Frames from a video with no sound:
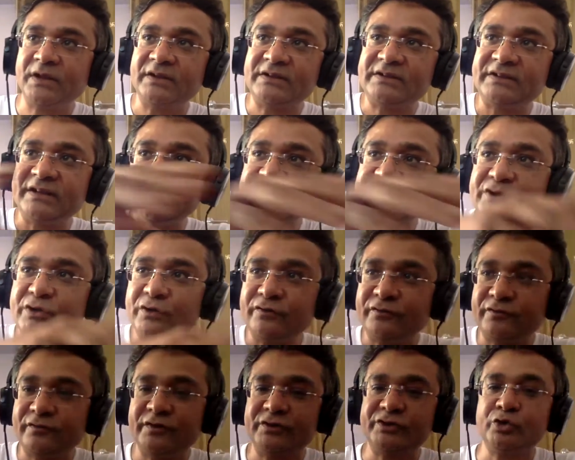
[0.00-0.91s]
sense
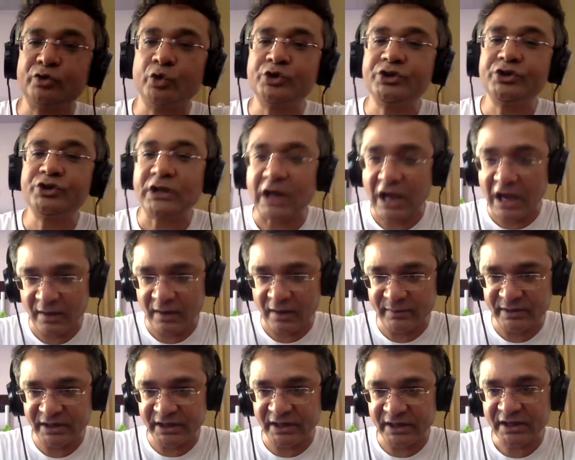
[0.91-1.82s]
of social
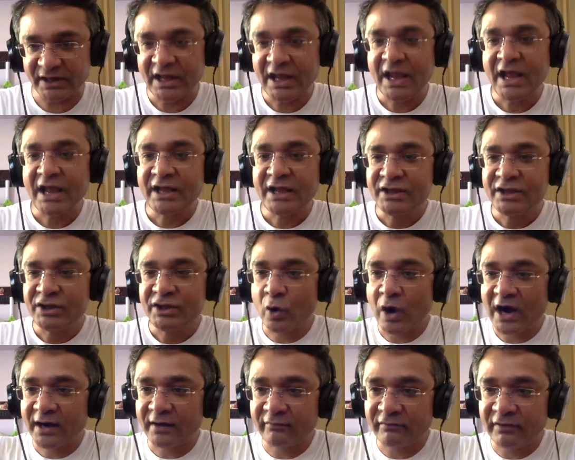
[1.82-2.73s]
harmony. Mm. You
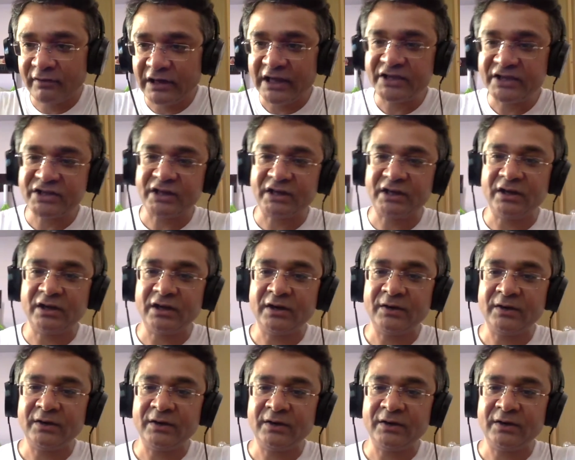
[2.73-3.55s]
had a village elder,